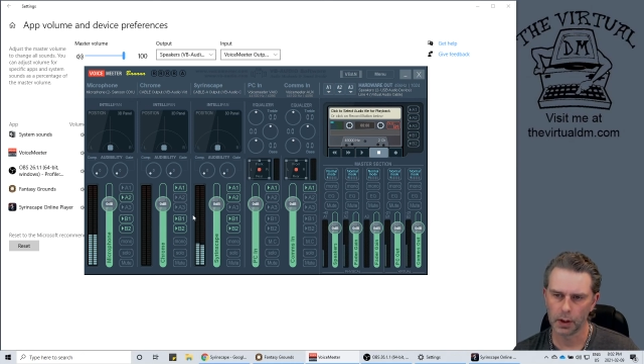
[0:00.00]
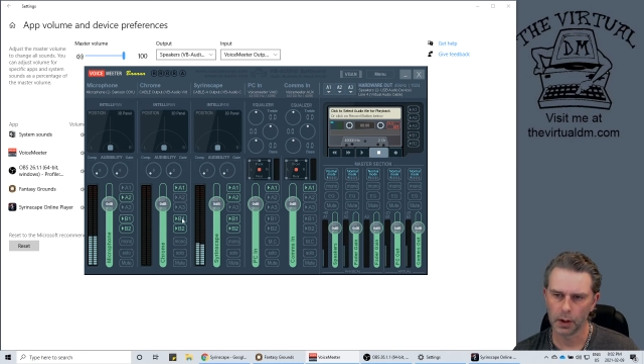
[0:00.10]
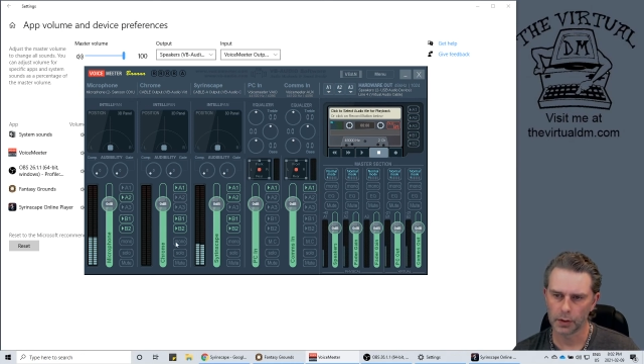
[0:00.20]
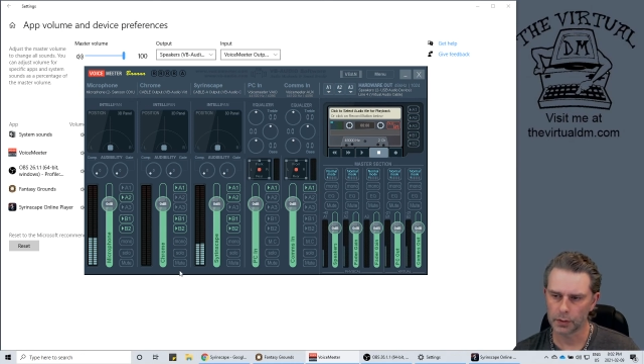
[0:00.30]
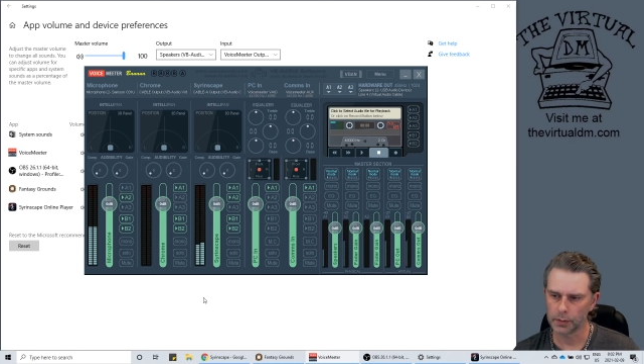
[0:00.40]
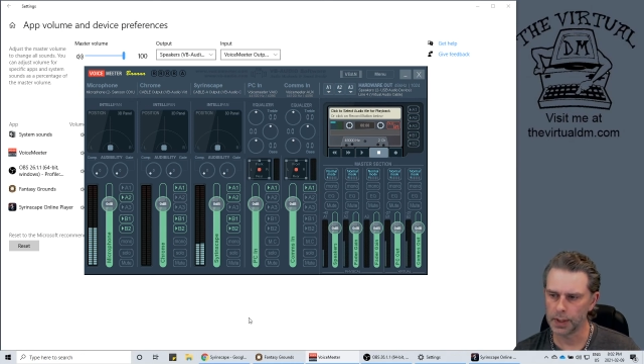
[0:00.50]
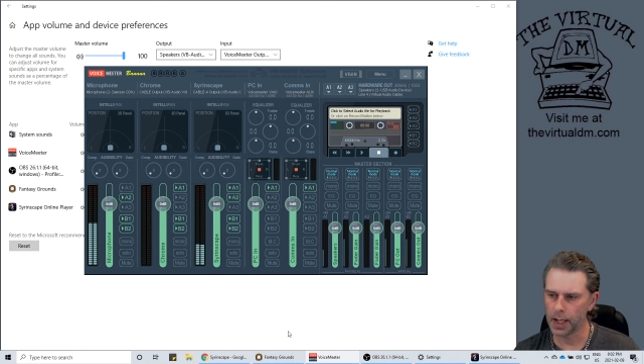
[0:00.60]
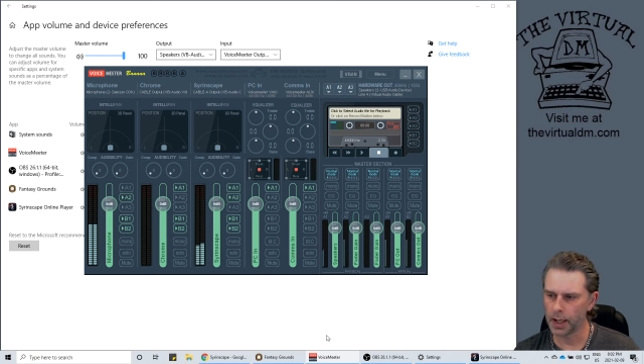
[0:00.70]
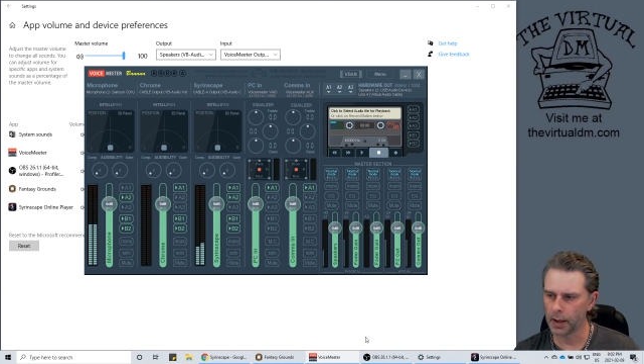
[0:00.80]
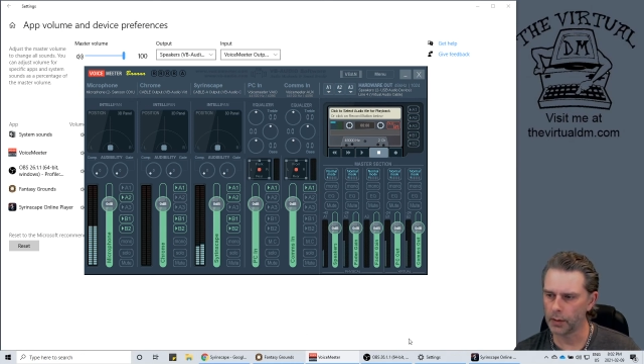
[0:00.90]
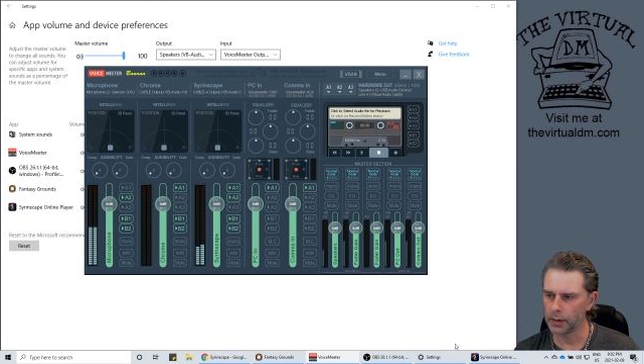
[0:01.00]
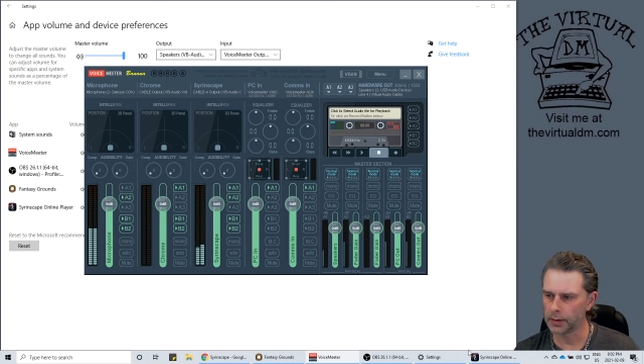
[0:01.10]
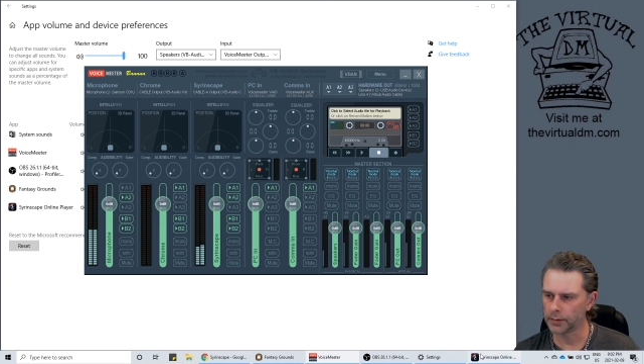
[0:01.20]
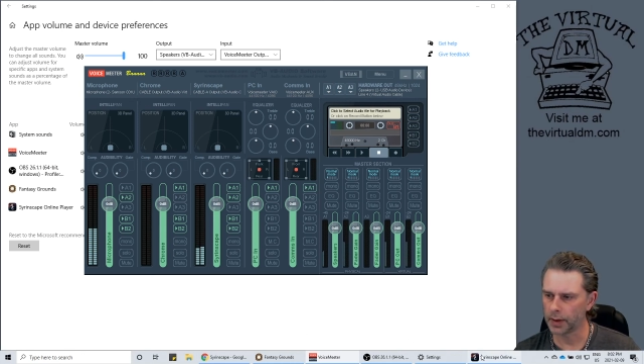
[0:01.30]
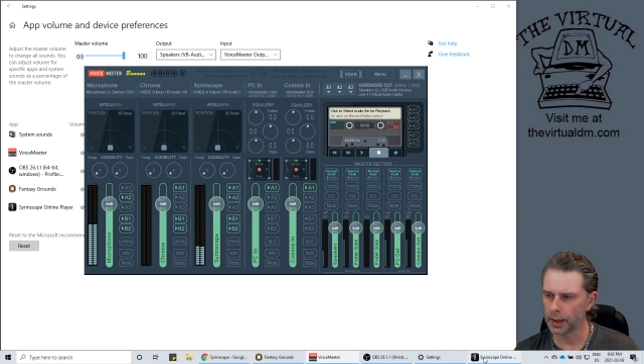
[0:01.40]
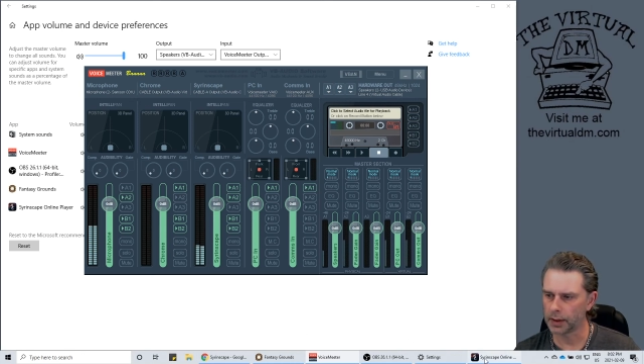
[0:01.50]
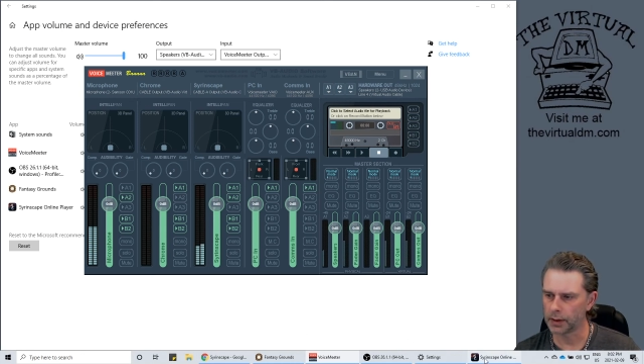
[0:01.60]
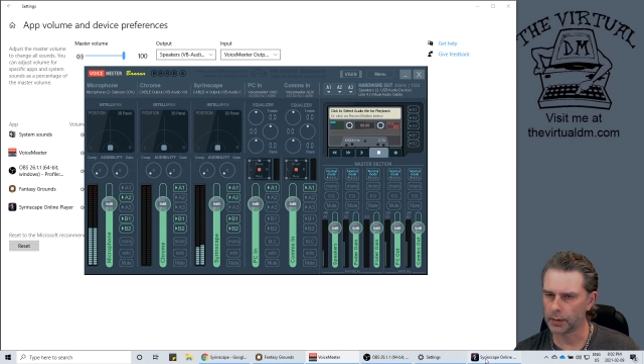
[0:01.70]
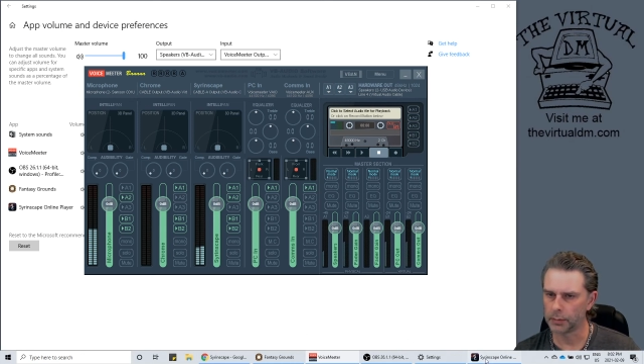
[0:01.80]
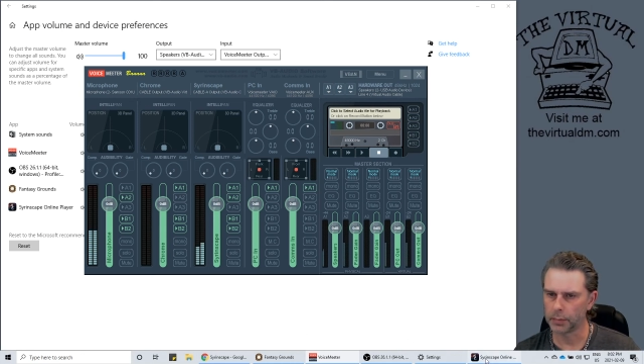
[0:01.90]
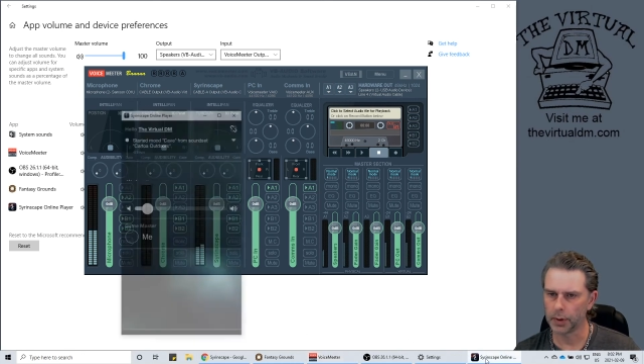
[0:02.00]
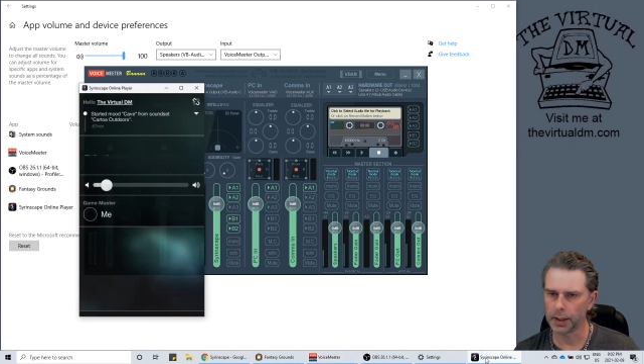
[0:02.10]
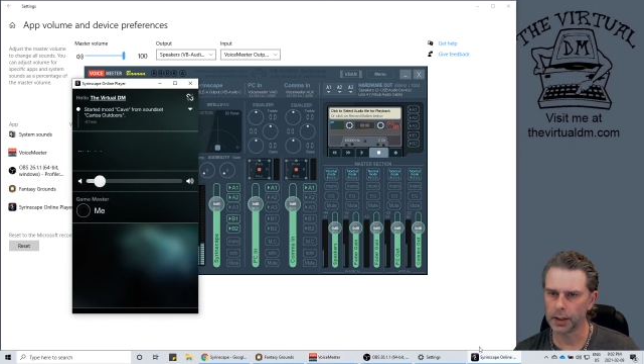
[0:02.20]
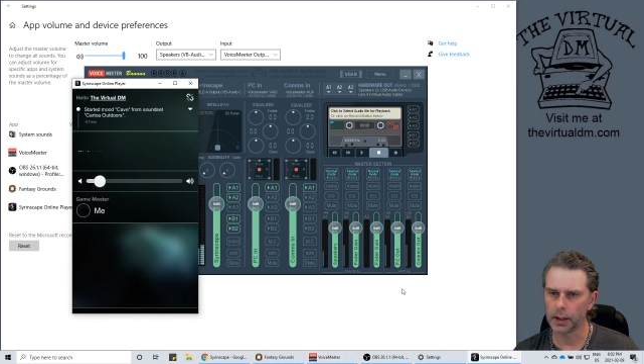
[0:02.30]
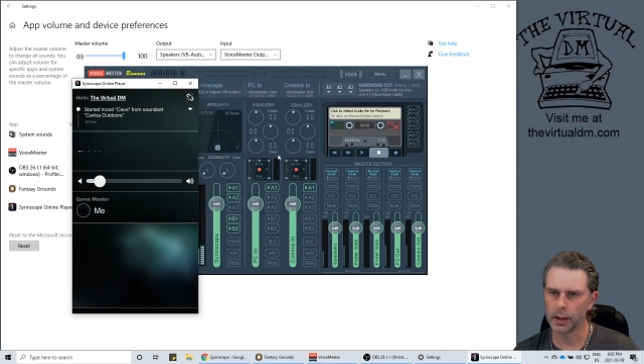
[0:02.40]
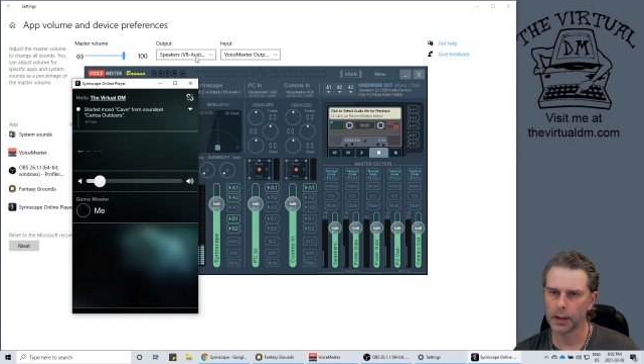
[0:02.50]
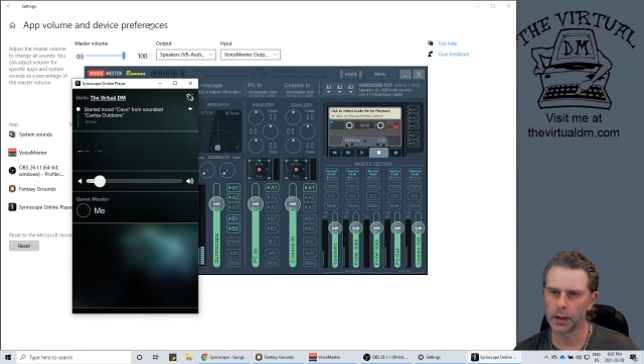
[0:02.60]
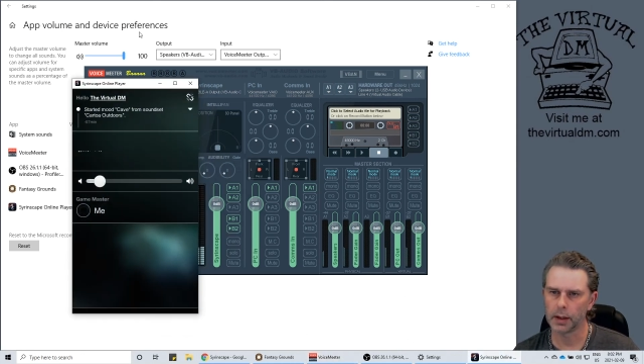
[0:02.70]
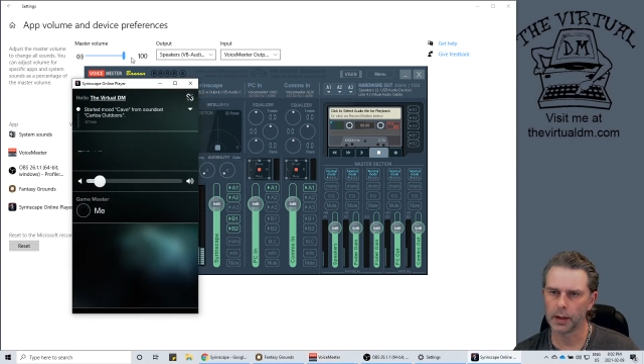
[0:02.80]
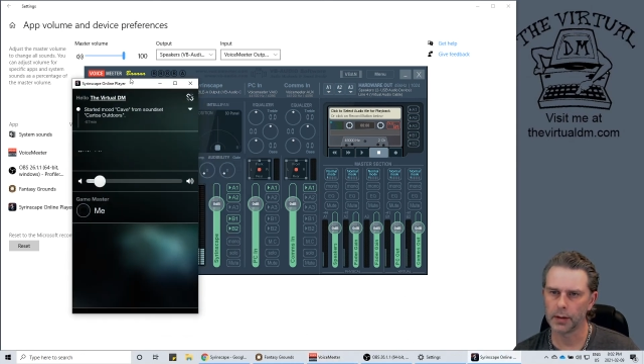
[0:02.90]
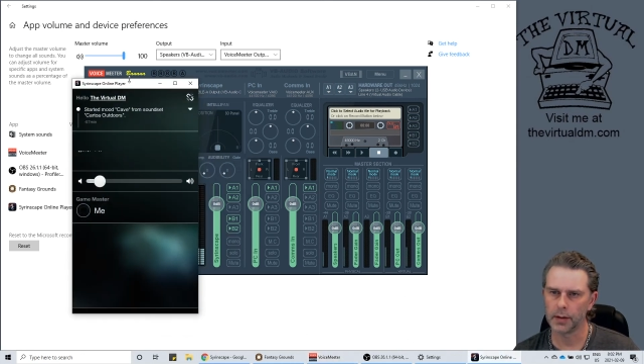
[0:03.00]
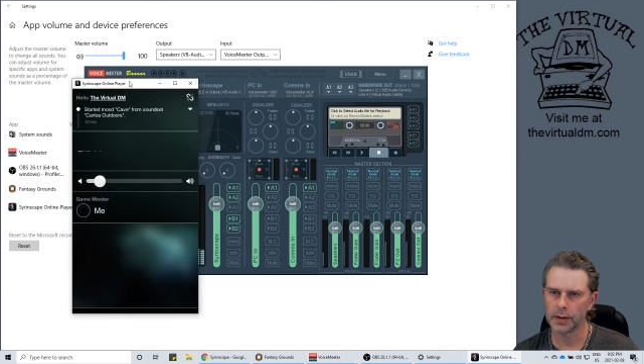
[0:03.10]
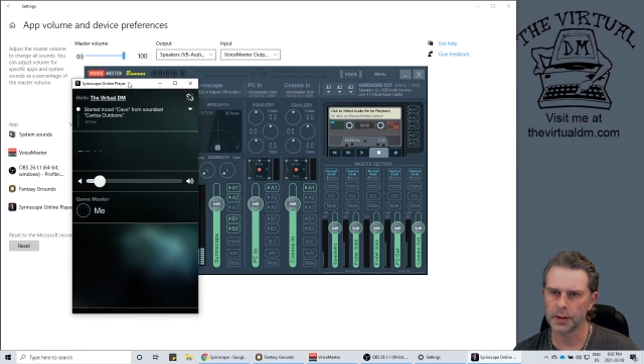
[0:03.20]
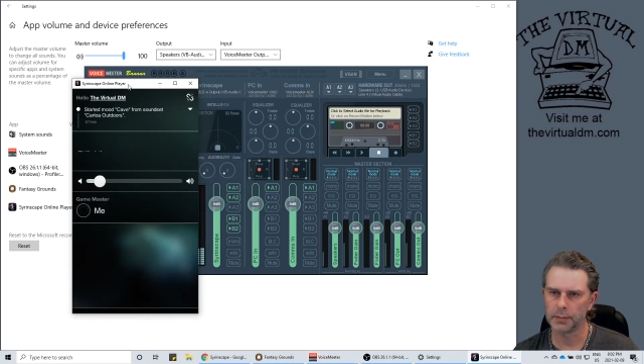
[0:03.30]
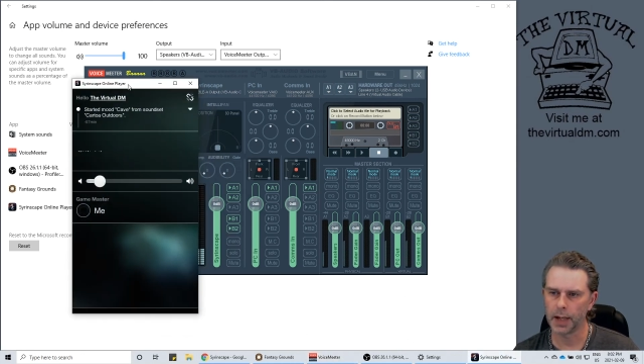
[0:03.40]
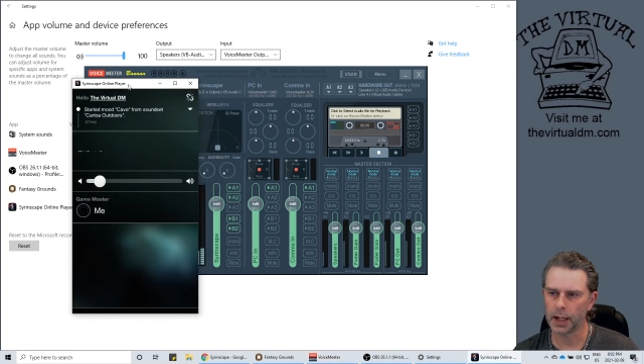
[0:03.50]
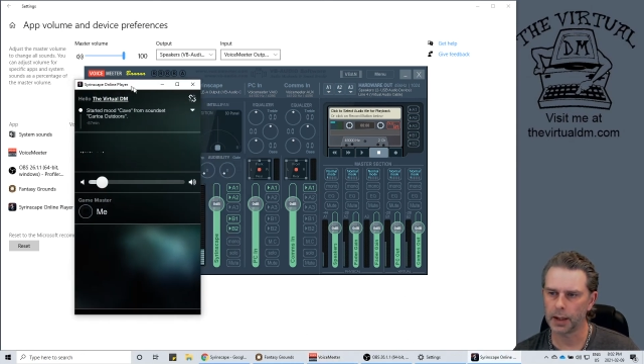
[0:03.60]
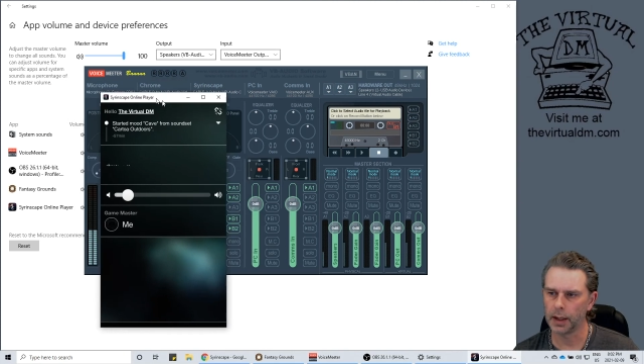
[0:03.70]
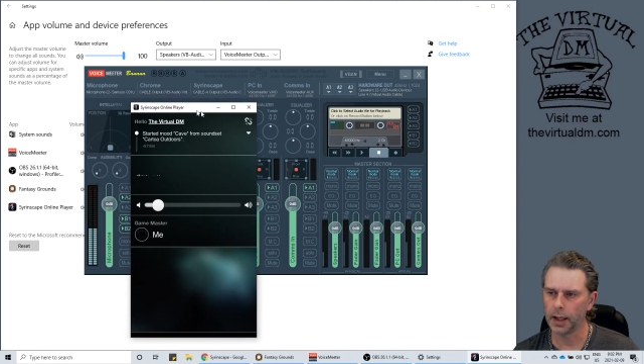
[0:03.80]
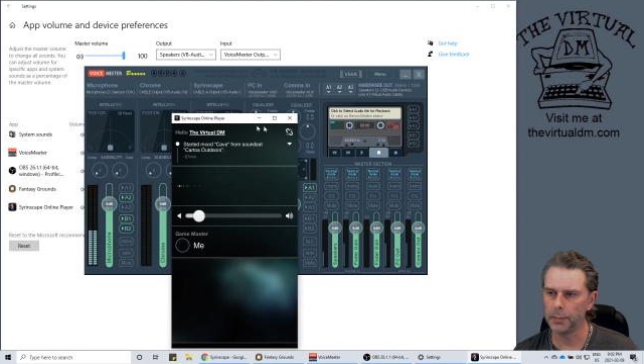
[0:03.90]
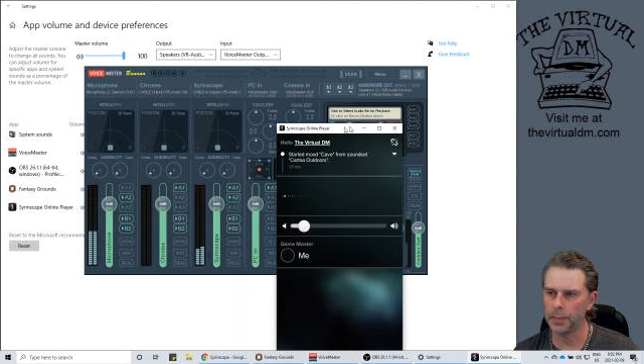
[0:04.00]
So now if I bring this back up,